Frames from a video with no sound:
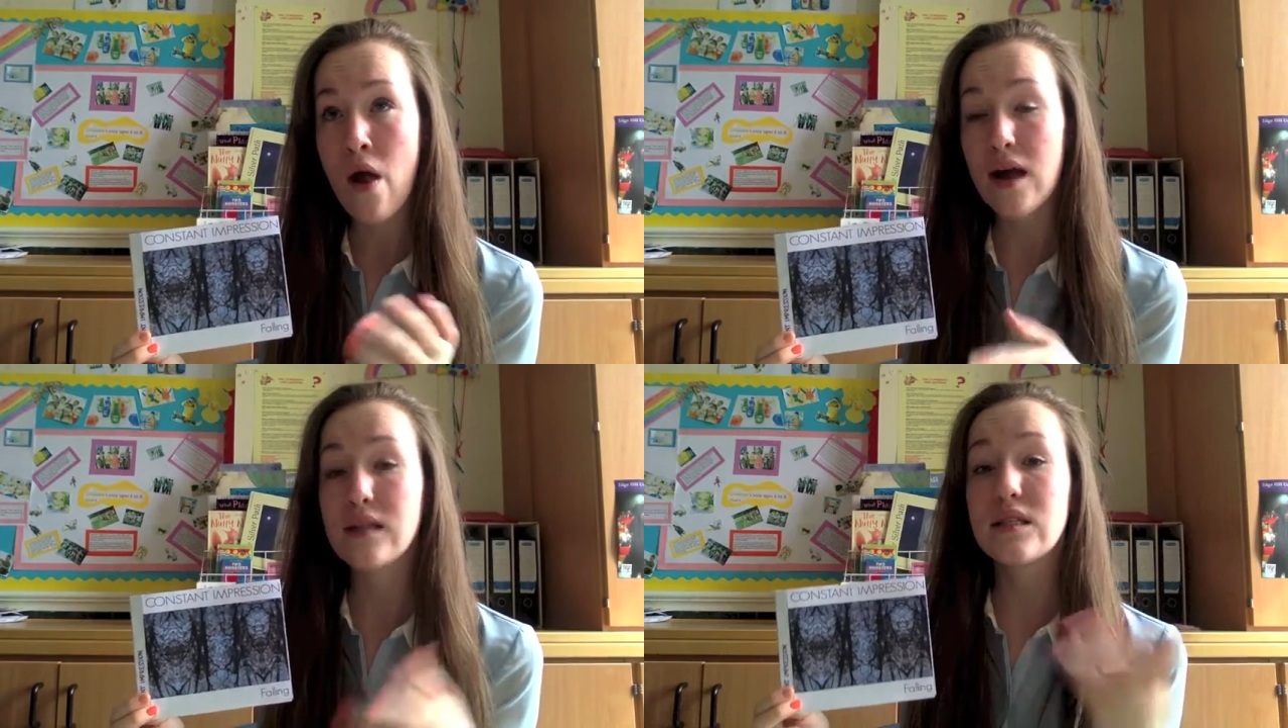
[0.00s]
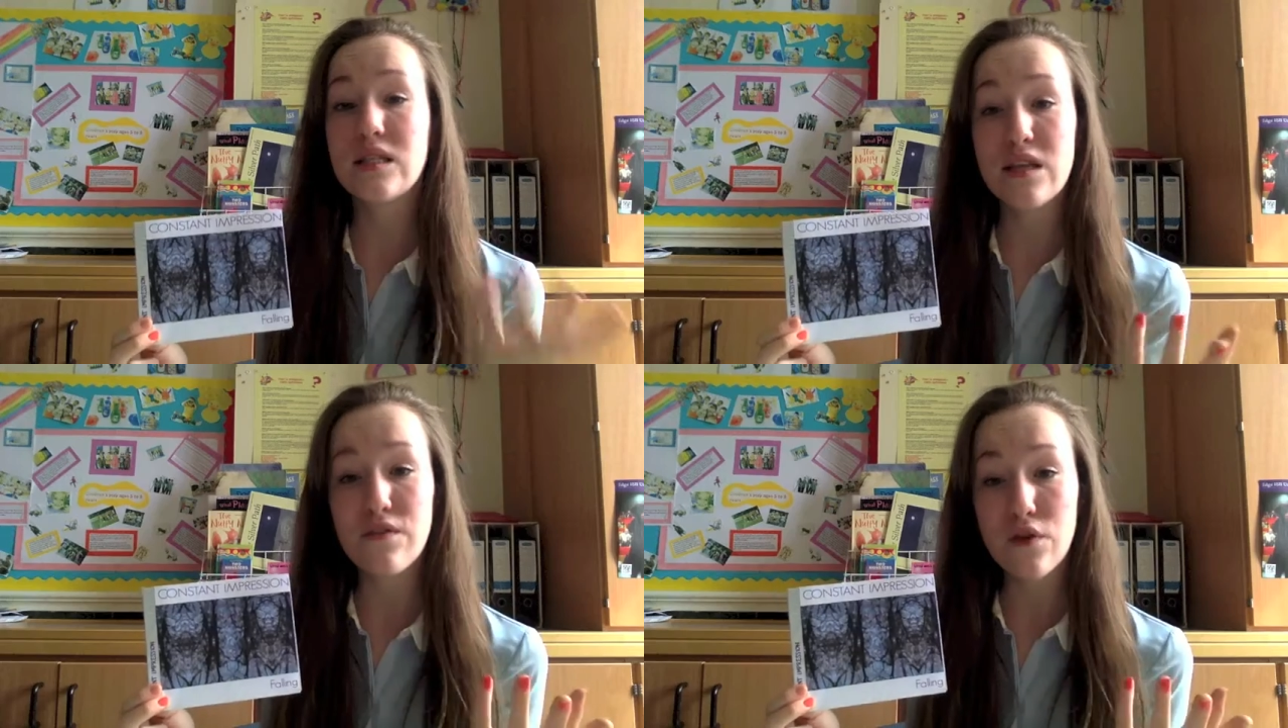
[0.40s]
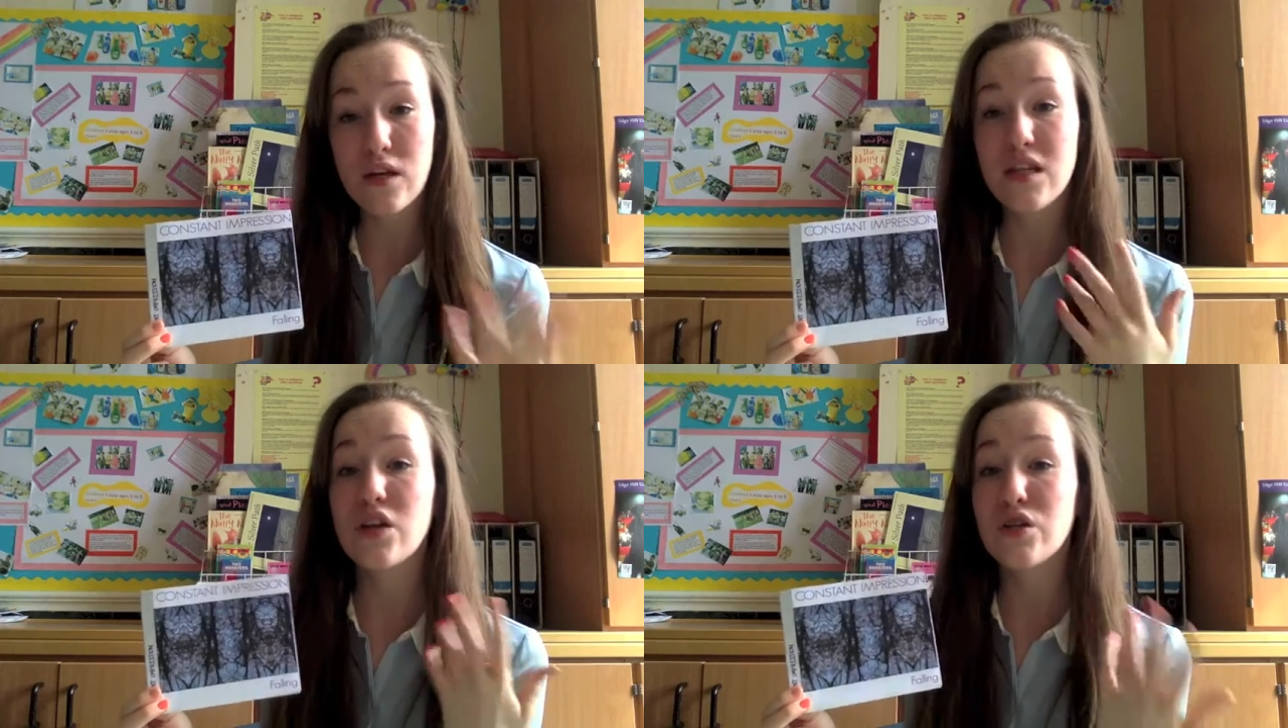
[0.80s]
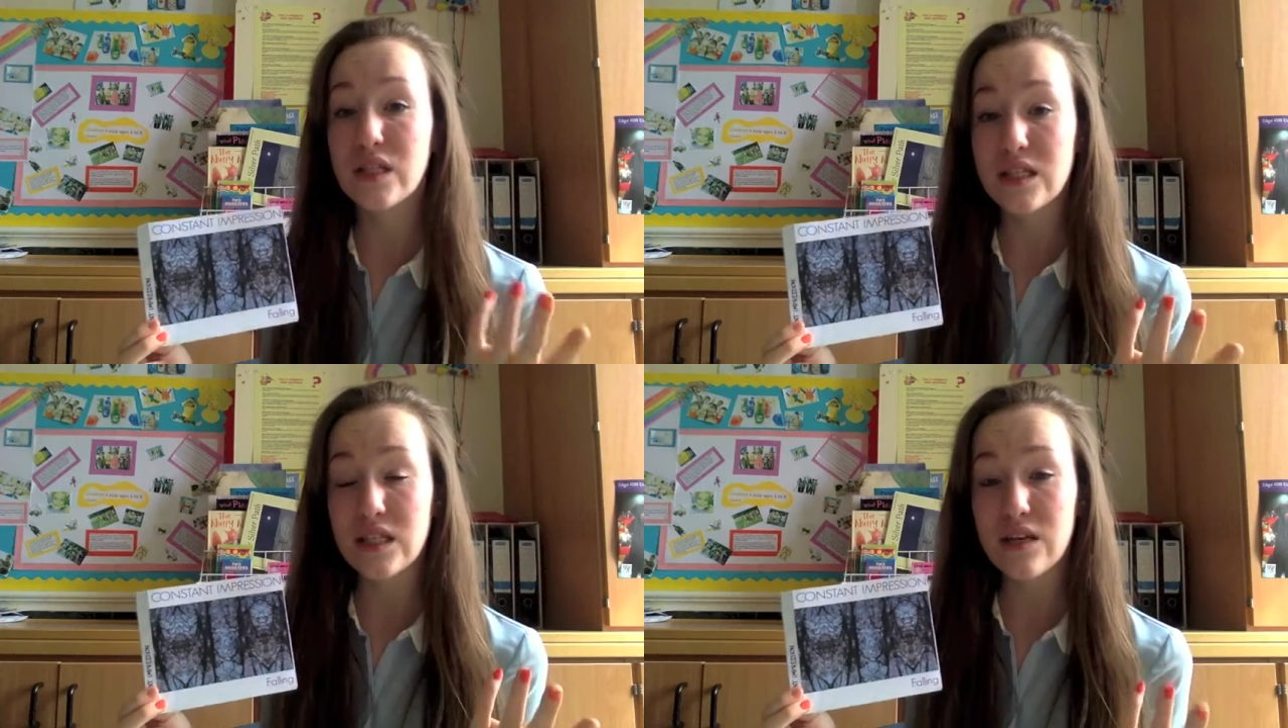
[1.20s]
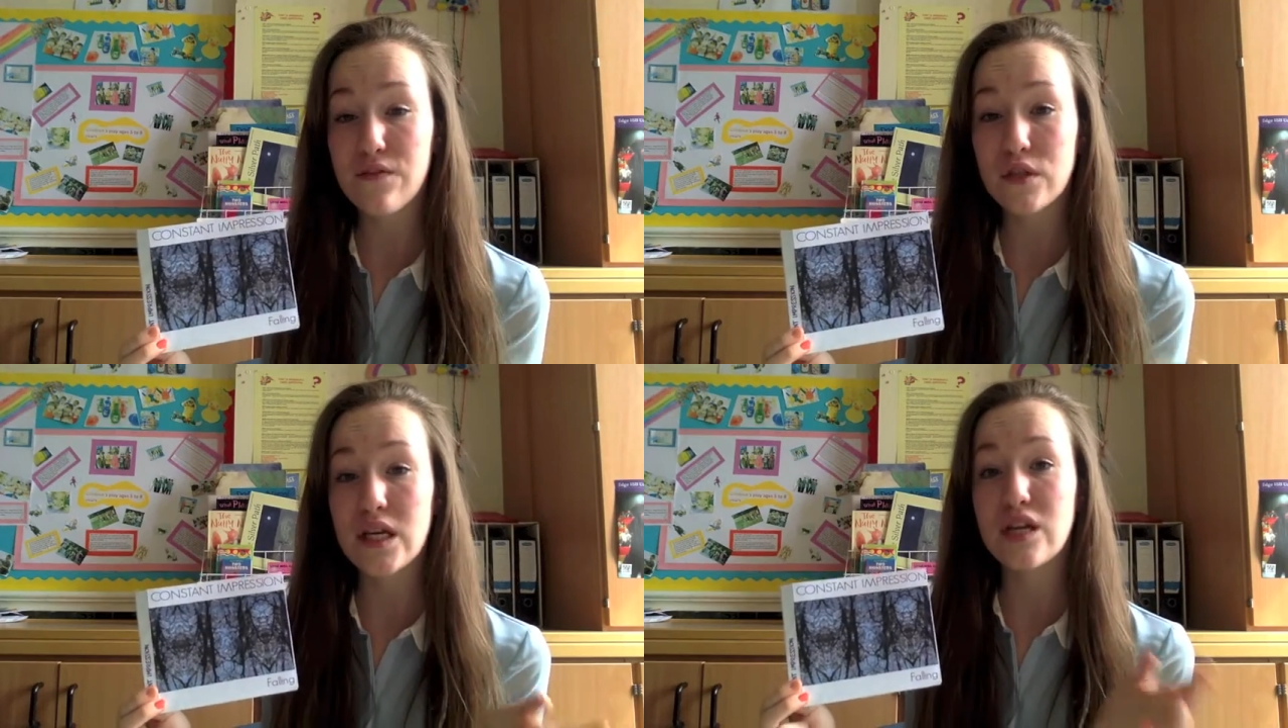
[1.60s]
existing
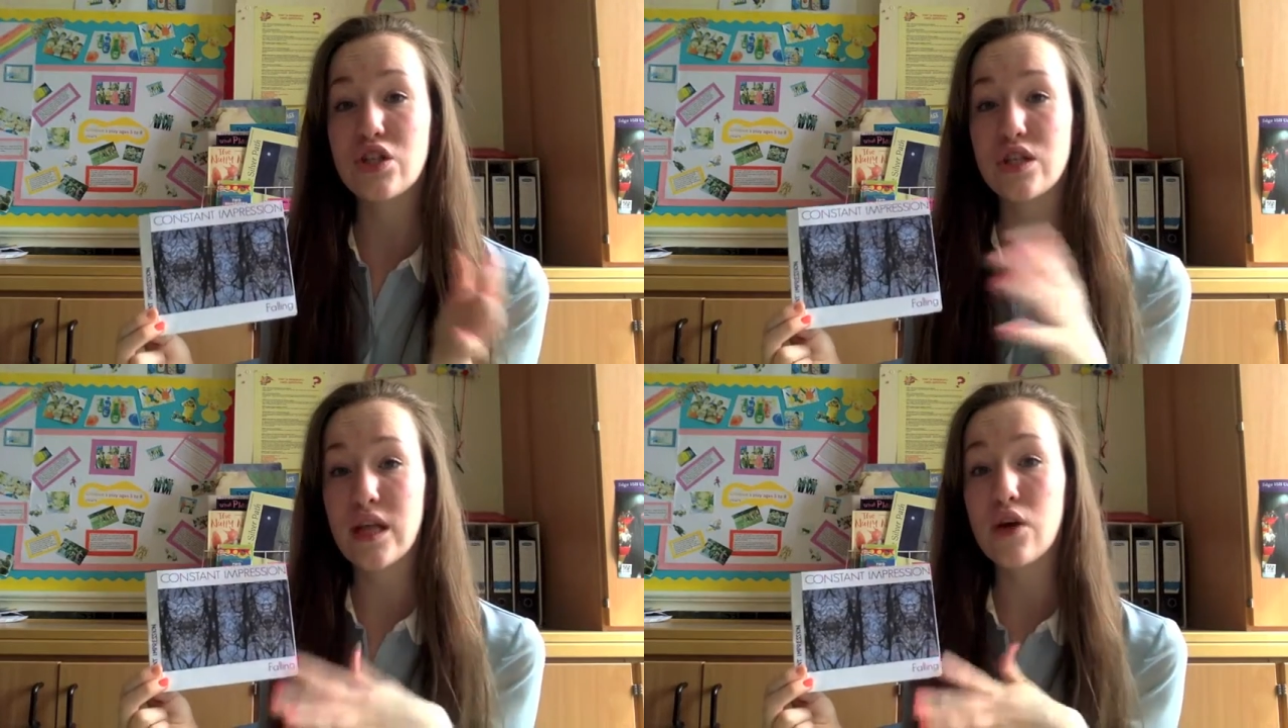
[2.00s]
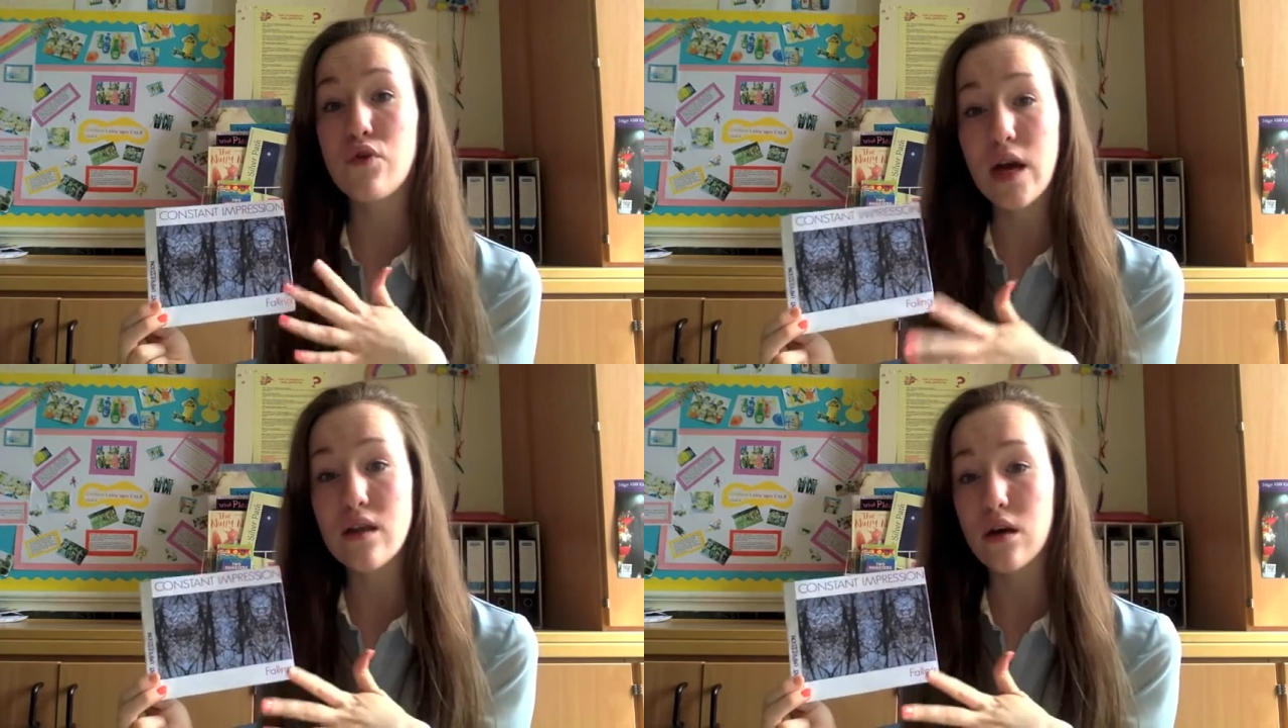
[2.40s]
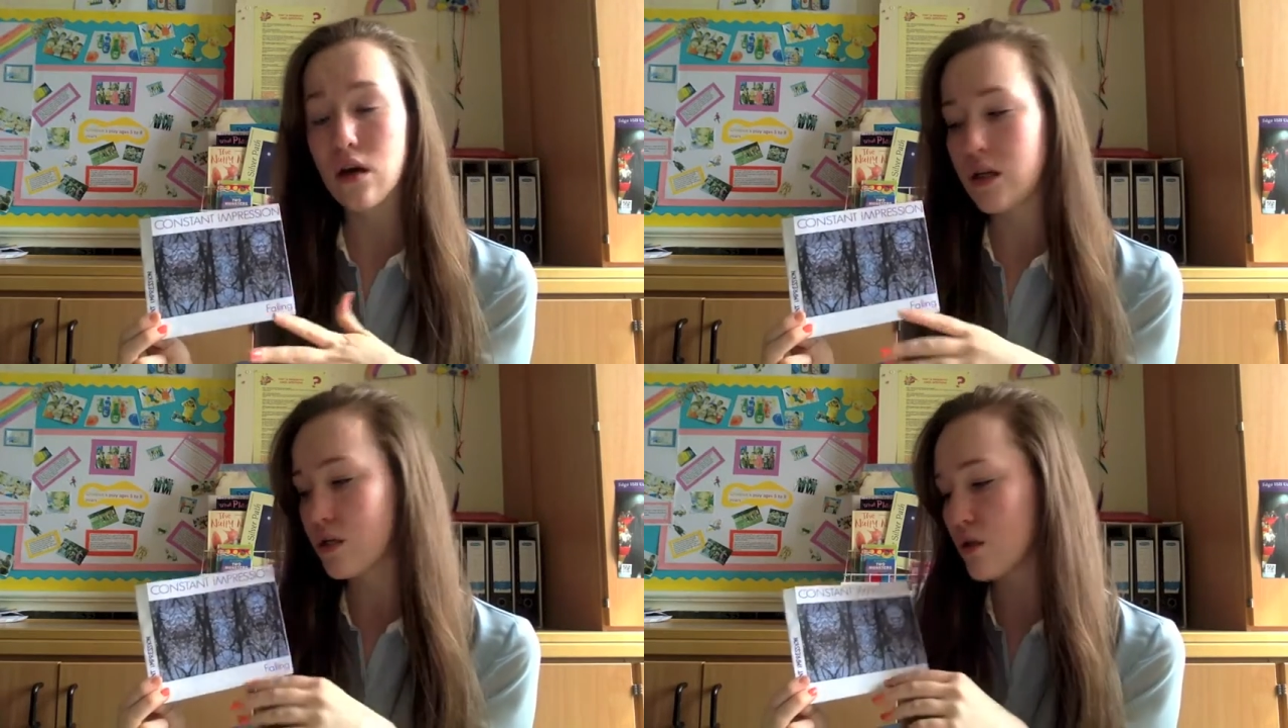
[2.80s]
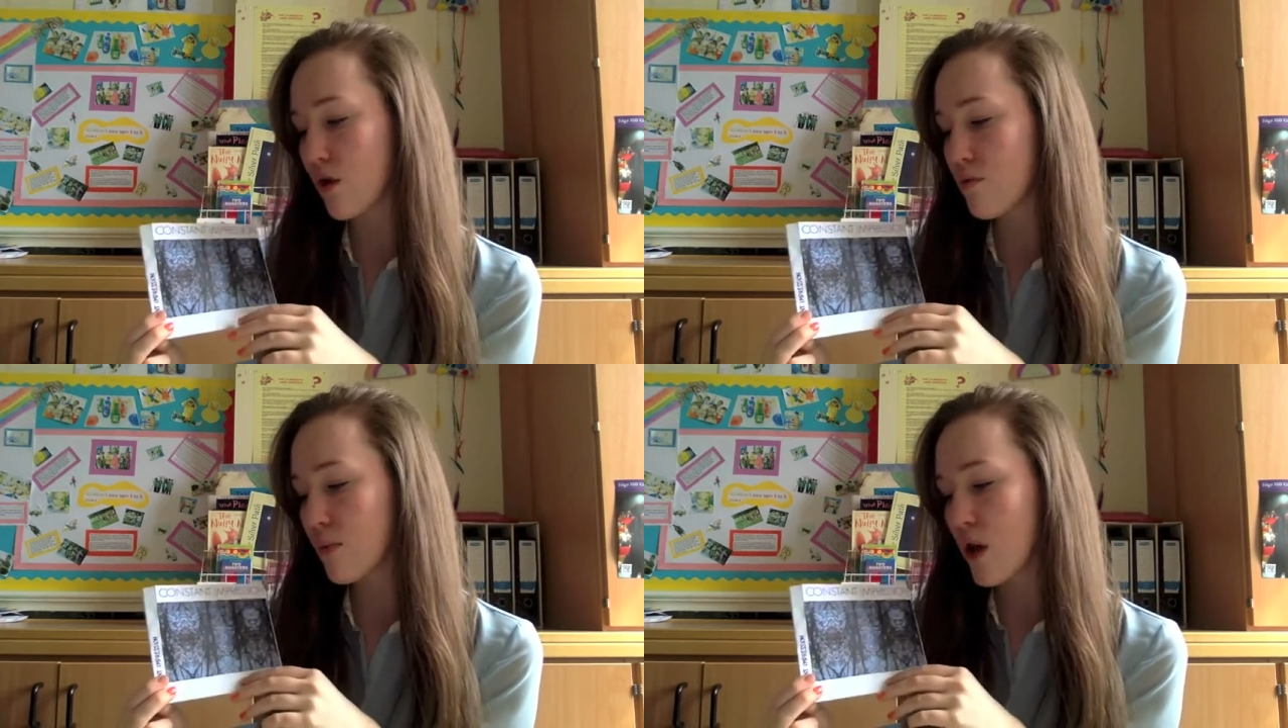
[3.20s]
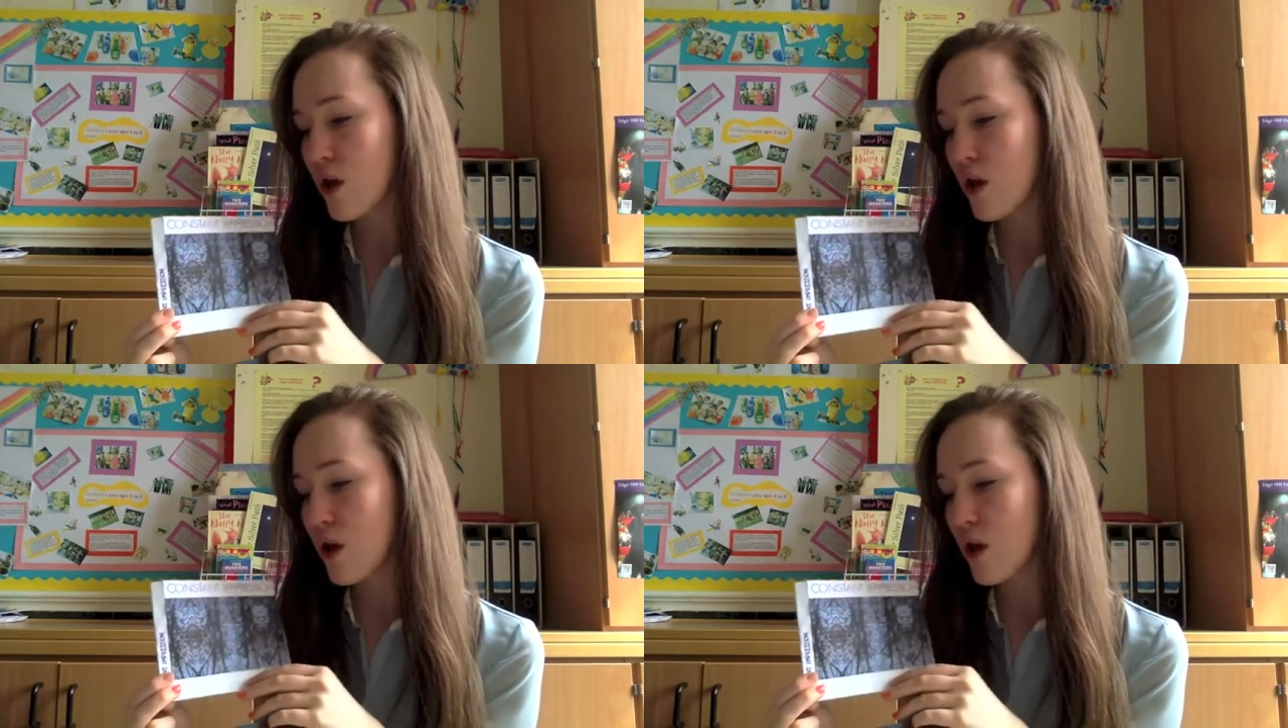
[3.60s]
footage to then create the kaleidoscope.